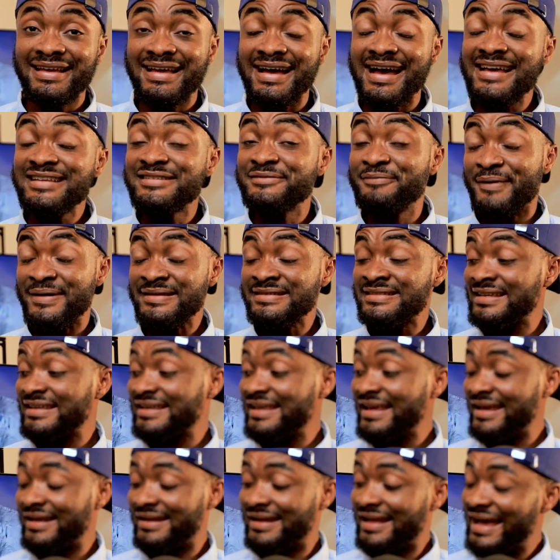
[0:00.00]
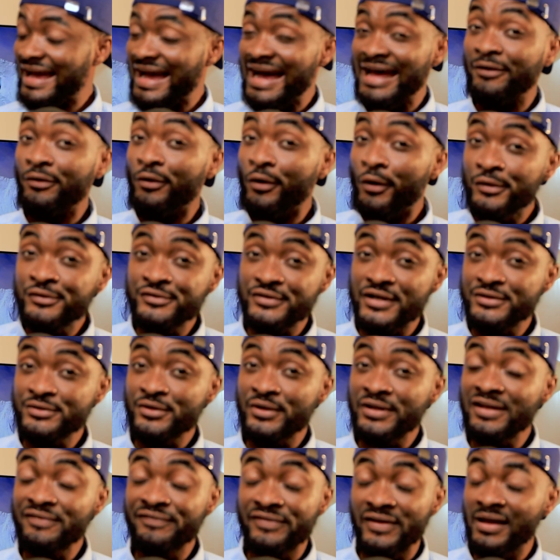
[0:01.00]
Guys, once again, an
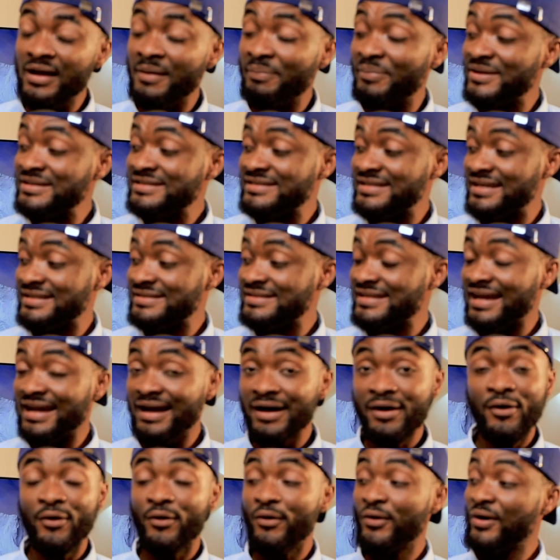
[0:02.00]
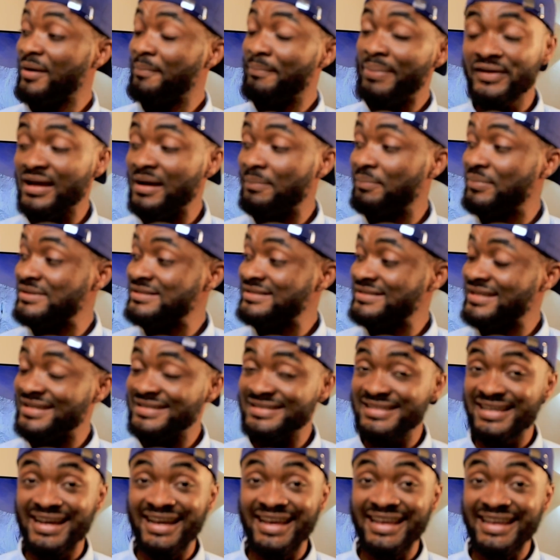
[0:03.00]
ultrasonic fingerprint sensor or a fingerprint
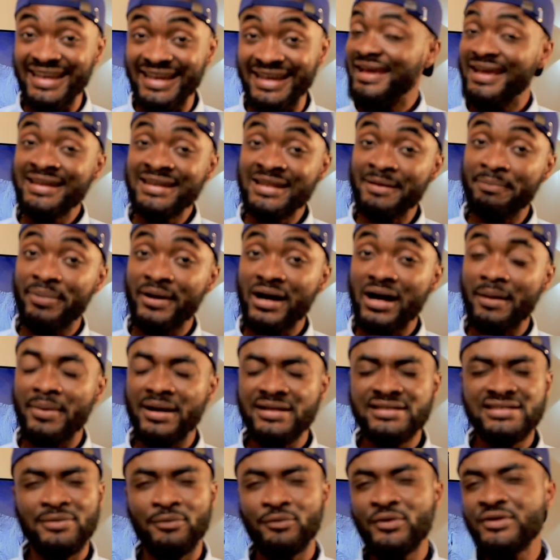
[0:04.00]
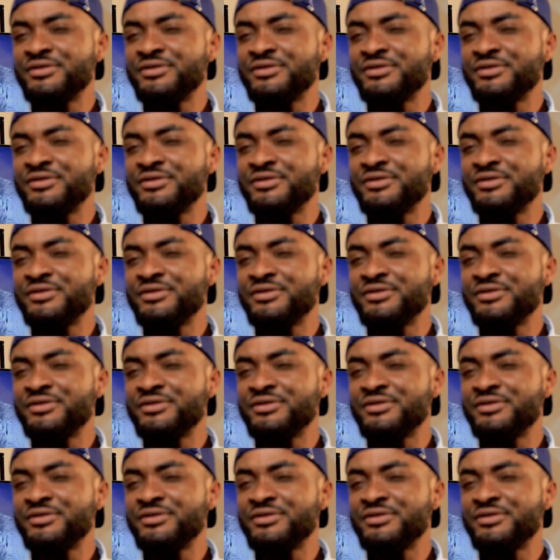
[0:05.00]
sensor in the power button.